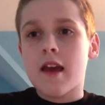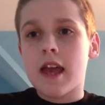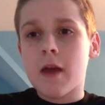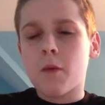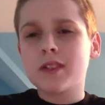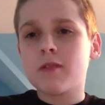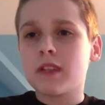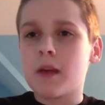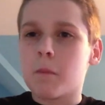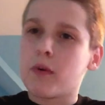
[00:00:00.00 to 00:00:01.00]
it wasn't
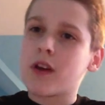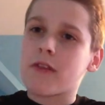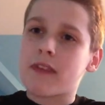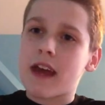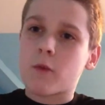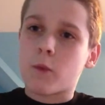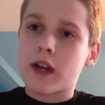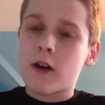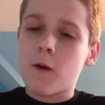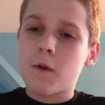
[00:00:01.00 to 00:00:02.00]
really booked that
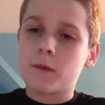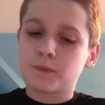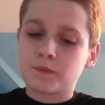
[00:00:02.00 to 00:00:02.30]
well,